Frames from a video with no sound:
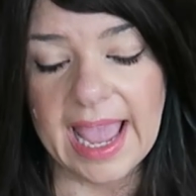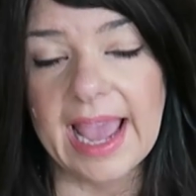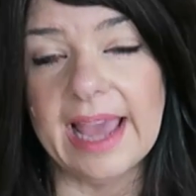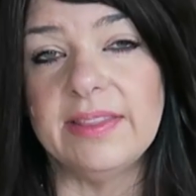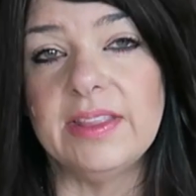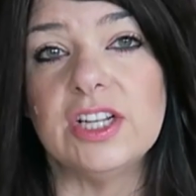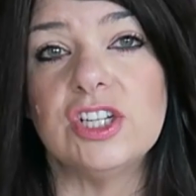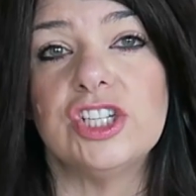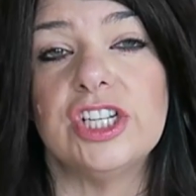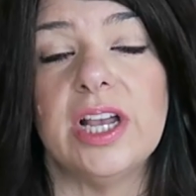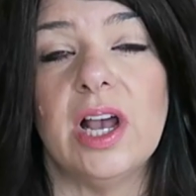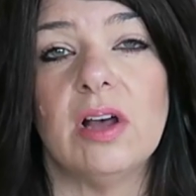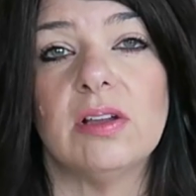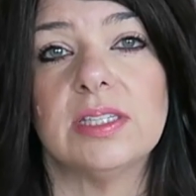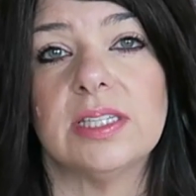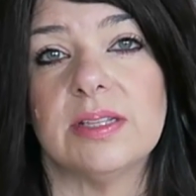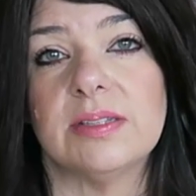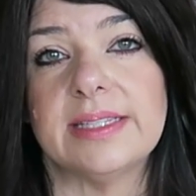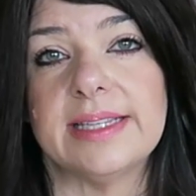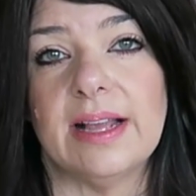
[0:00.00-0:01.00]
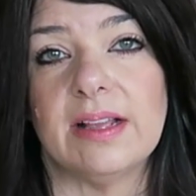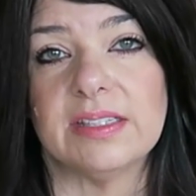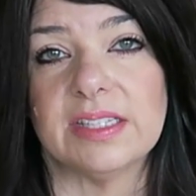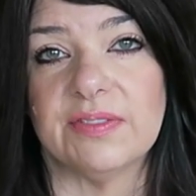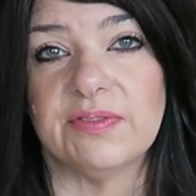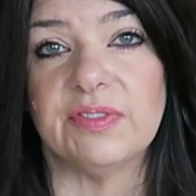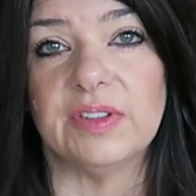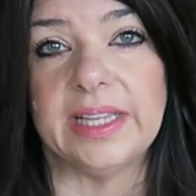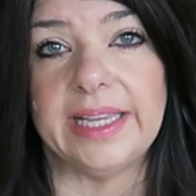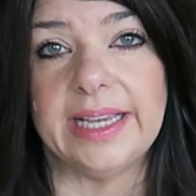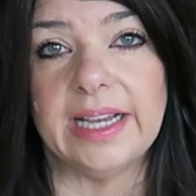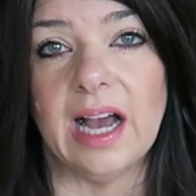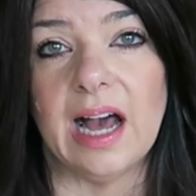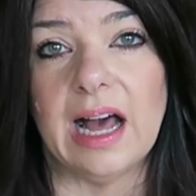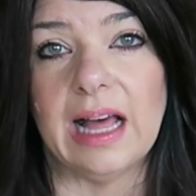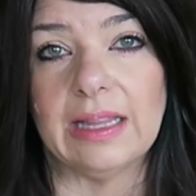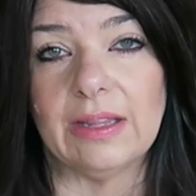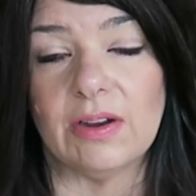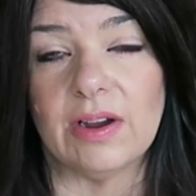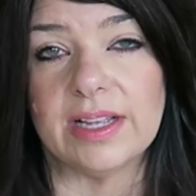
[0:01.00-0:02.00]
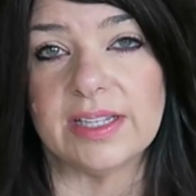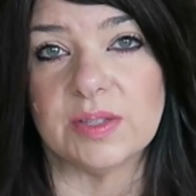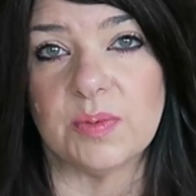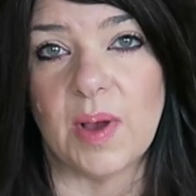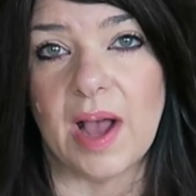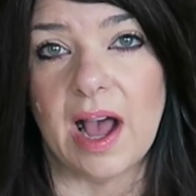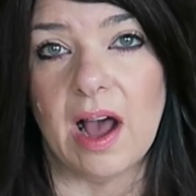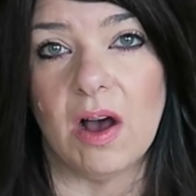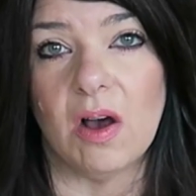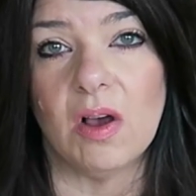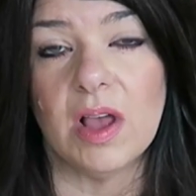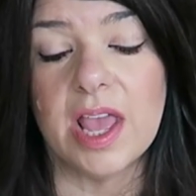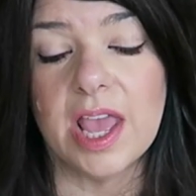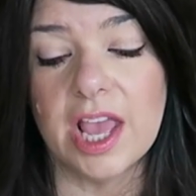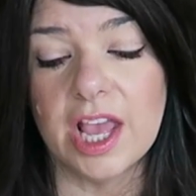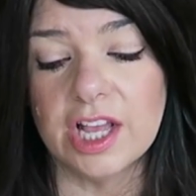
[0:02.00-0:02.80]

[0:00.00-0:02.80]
And then she also sells a flea collar as well.